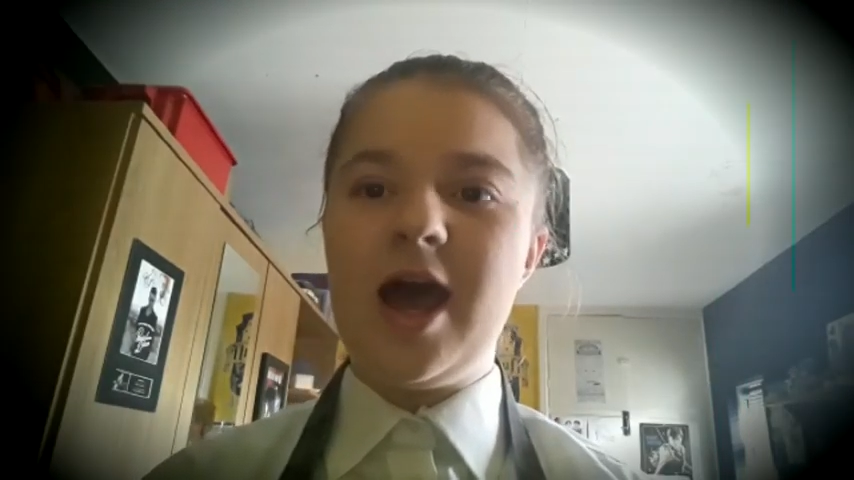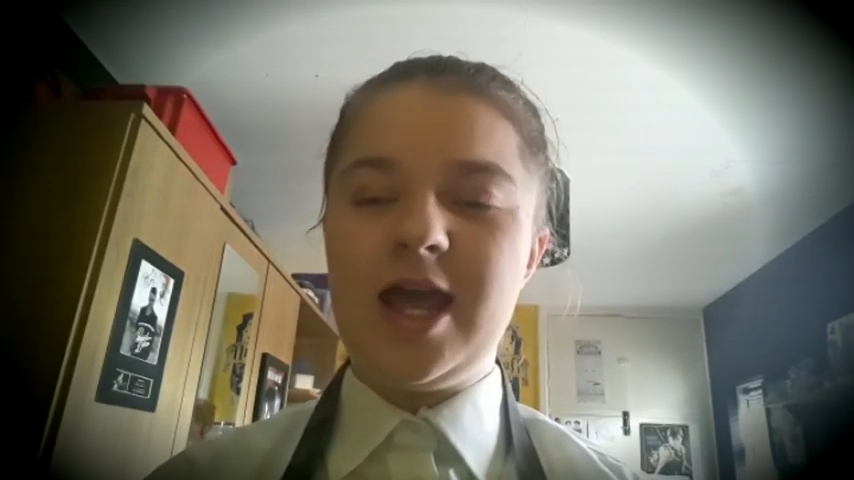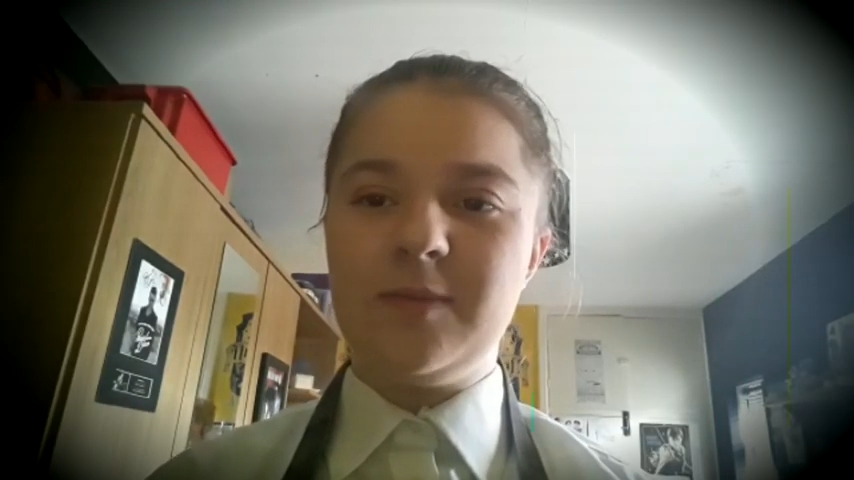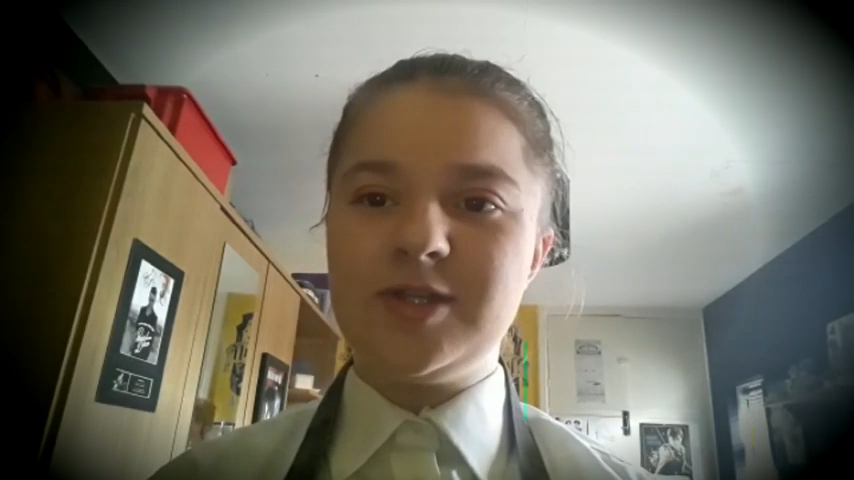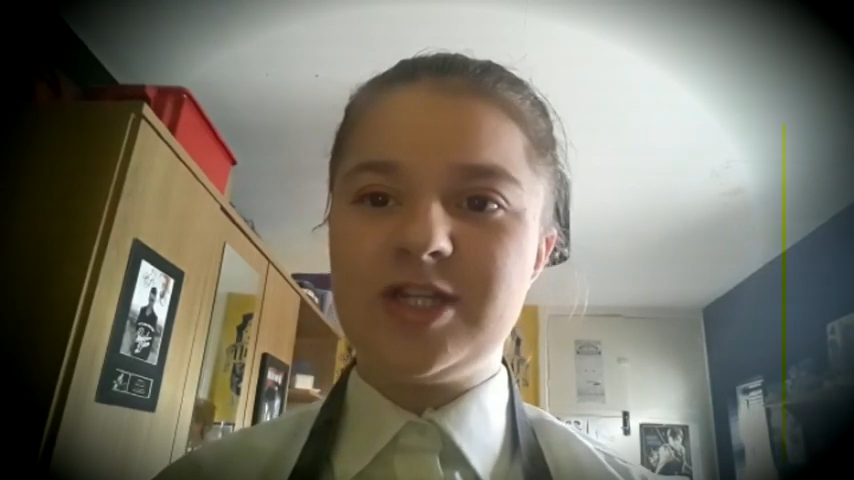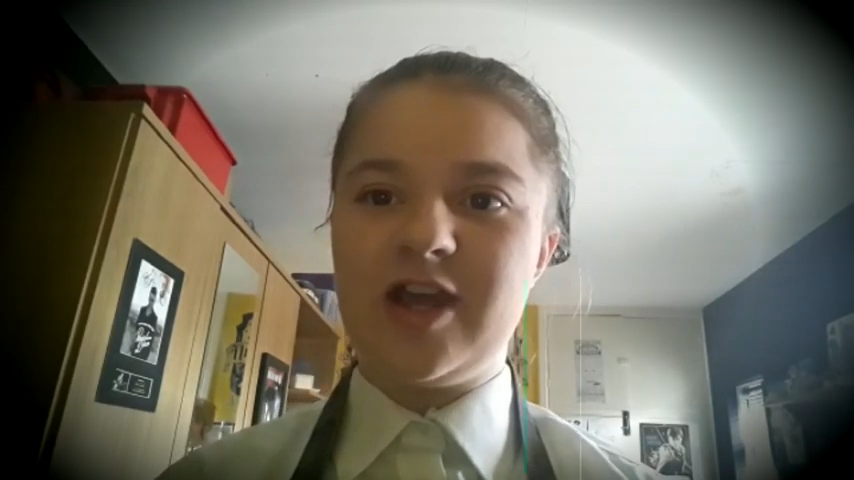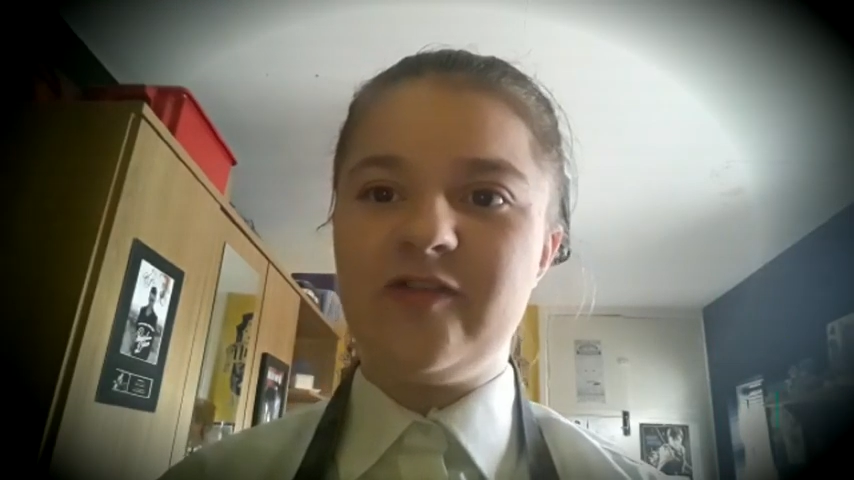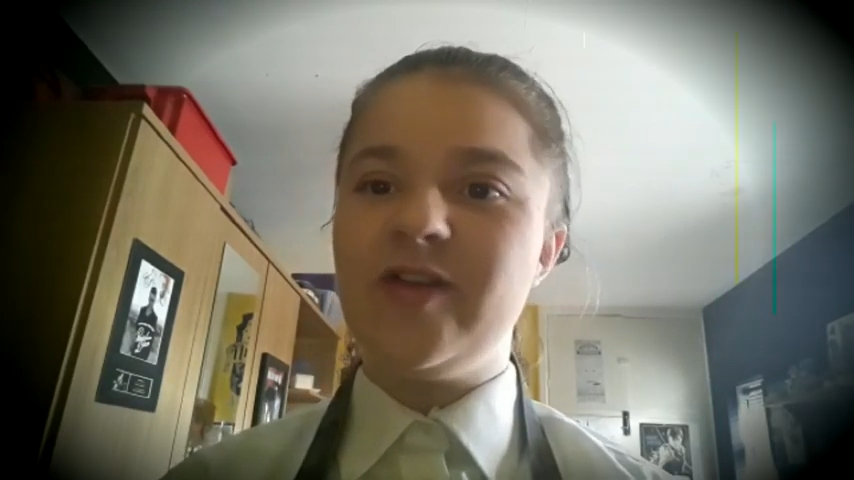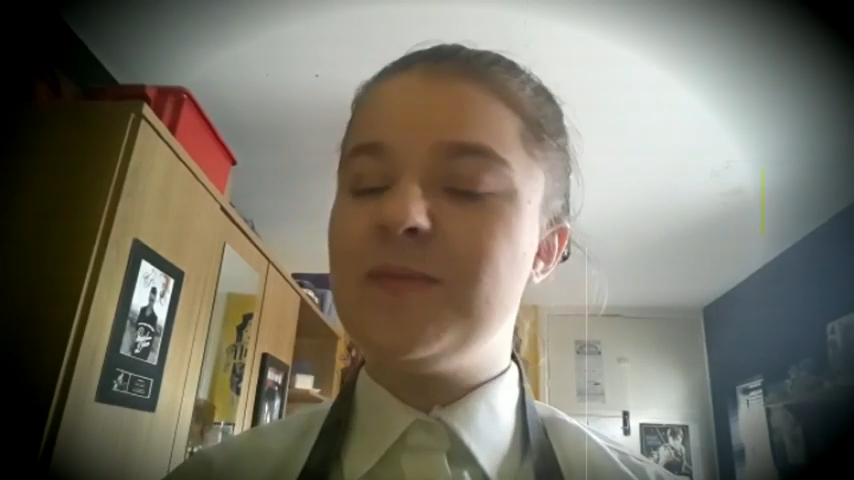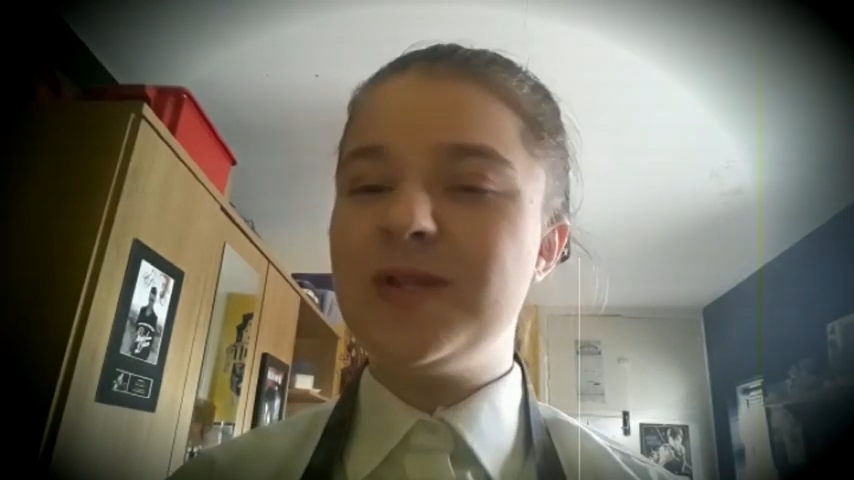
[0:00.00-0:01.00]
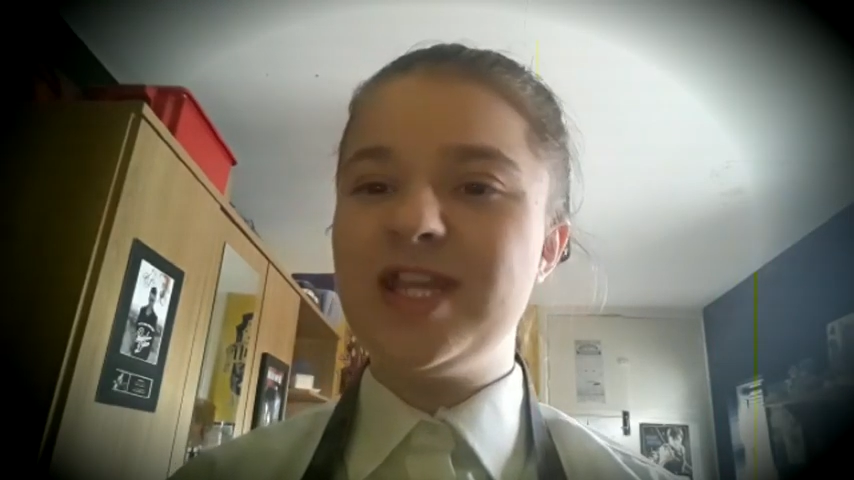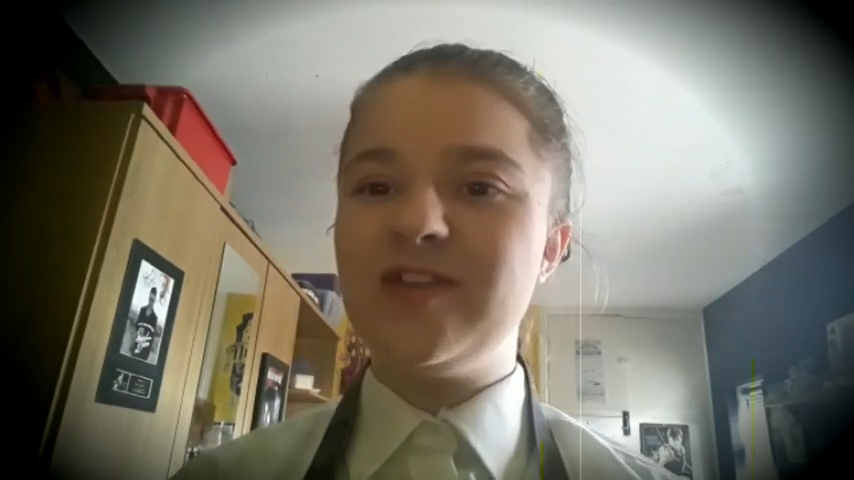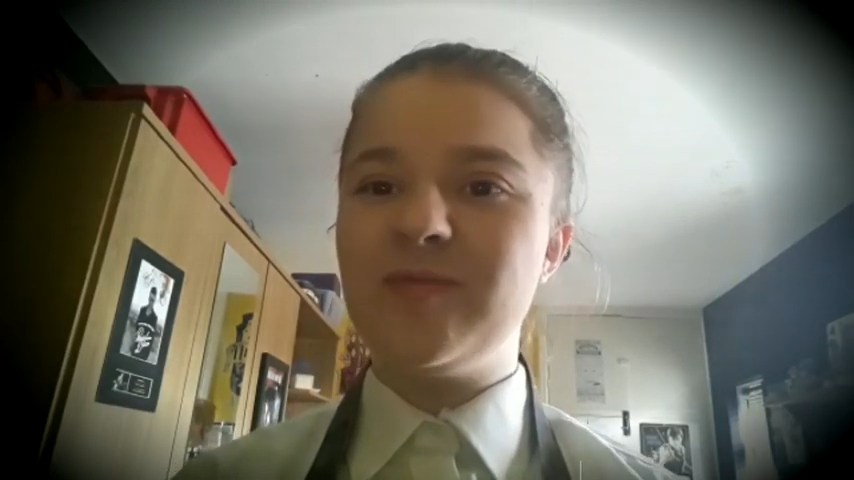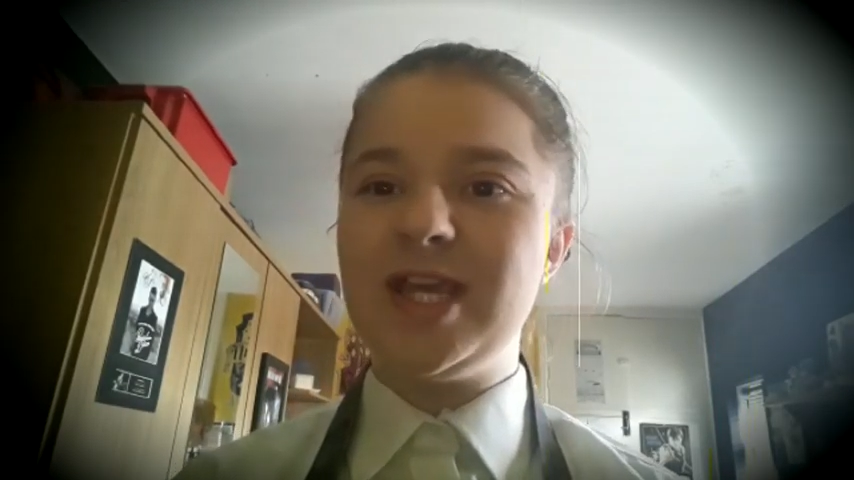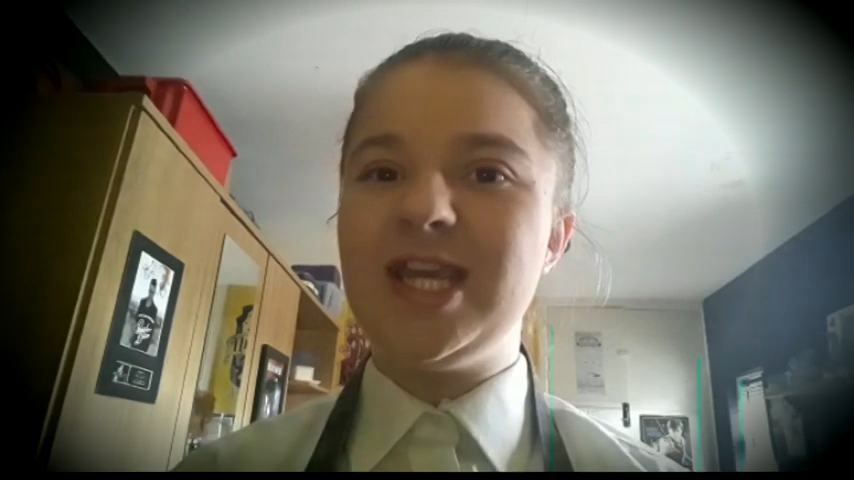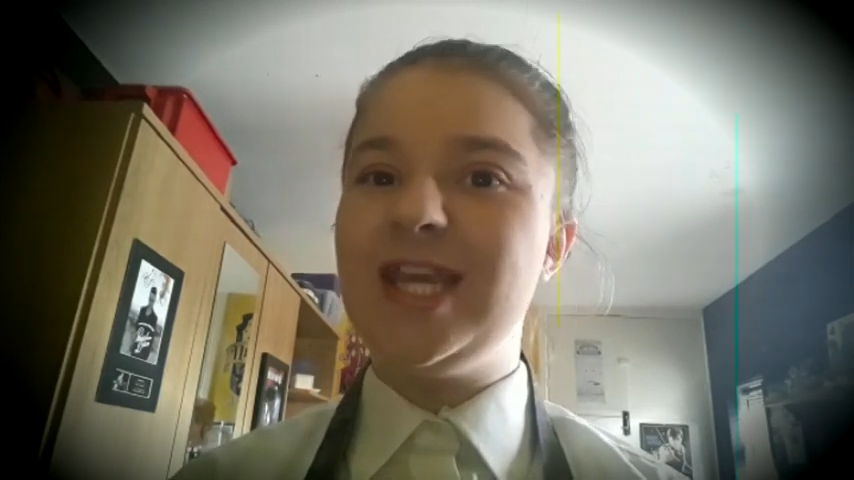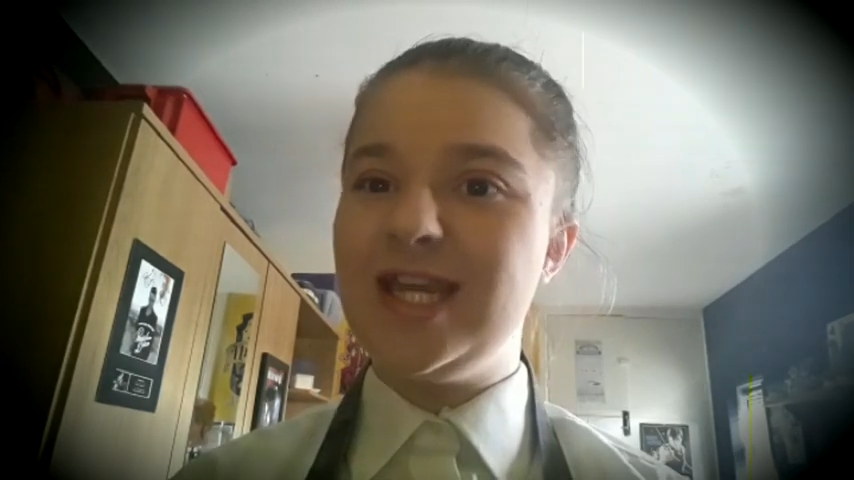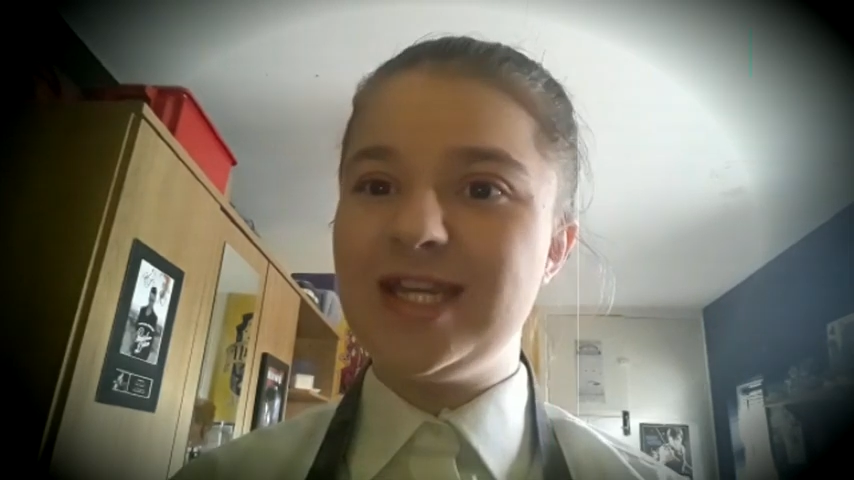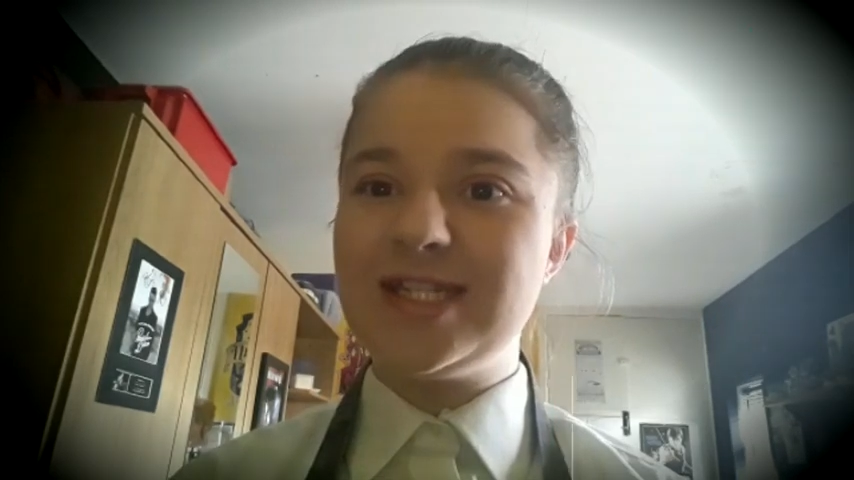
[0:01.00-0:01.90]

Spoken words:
I helped the chef, and believe me, he